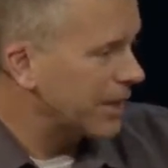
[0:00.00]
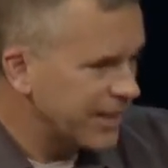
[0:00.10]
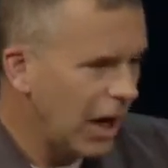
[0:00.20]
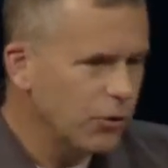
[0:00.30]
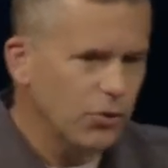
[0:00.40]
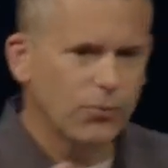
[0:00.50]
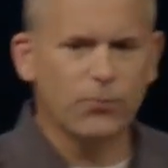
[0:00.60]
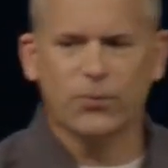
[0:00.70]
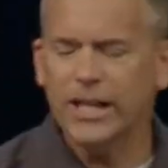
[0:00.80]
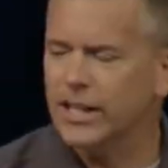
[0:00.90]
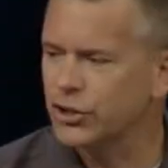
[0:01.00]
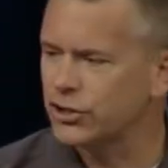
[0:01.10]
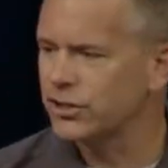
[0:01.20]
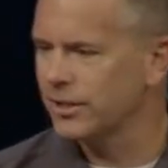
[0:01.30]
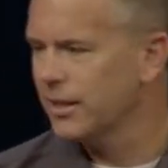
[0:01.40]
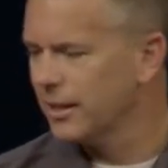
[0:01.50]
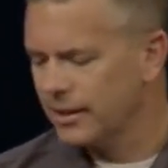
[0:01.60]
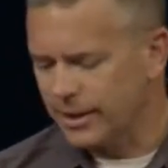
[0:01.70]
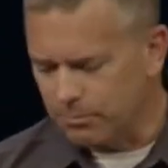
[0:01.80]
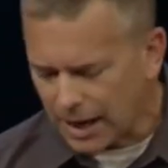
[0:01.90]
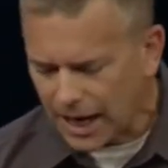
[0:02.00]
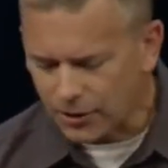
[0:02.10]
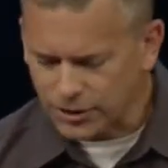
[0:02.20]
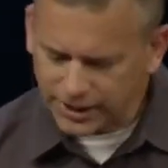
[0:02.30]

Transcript: it's how you finish that matters.